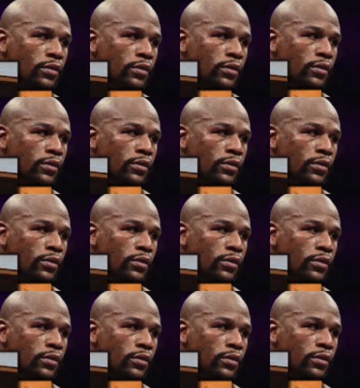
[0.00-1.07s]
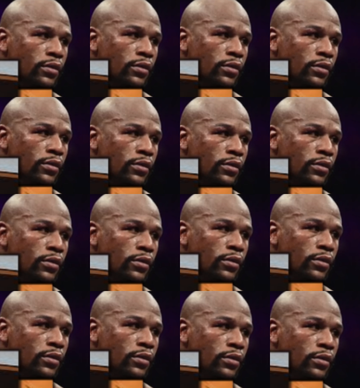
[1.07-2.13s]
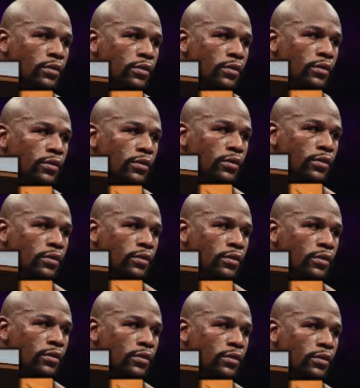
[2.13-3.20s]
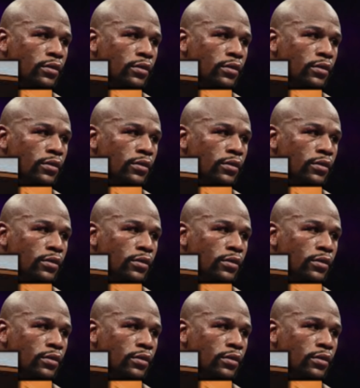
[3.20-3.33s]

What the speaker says: This person isn't speaking.